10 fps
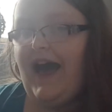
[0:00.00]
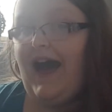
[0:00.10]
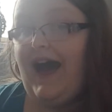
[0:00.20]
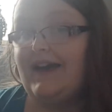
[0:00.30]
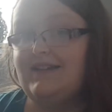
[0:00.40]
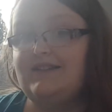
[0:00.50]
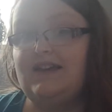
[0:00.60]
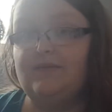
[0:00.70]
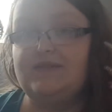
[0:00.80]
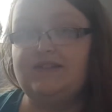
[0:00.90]
and
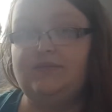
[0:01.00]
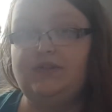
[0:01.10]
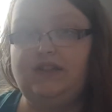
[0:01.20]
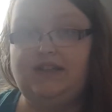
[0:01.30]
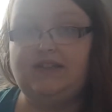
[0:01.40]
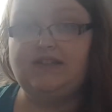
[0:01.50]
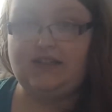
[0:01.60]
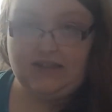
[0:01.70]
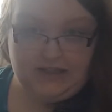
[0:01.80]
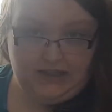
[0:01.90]
help stimulate
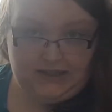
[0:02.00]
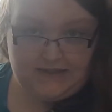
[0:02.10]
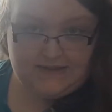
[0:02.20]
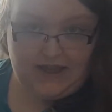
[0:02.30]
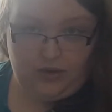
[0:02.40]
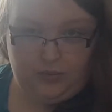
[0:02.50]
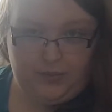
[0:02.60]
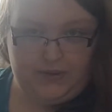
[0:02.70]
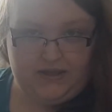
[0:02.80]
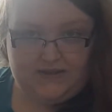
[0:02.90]
the scalp
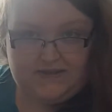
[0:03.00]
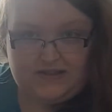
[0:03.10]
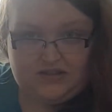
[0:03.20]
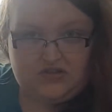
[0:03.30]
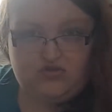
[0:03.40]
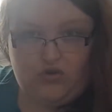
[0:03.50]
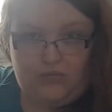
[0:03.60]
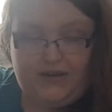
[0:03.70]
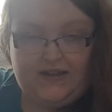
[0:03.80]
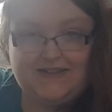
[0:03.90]
because
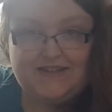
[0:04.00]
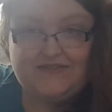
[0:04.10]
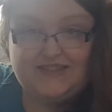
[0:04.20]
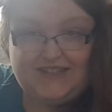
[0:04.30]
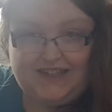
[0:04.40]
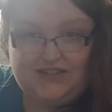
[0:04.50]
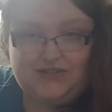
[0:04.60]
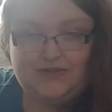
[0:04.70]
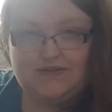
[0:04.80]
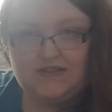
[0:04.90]
the
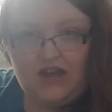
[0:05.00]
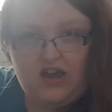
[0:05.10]
tingles,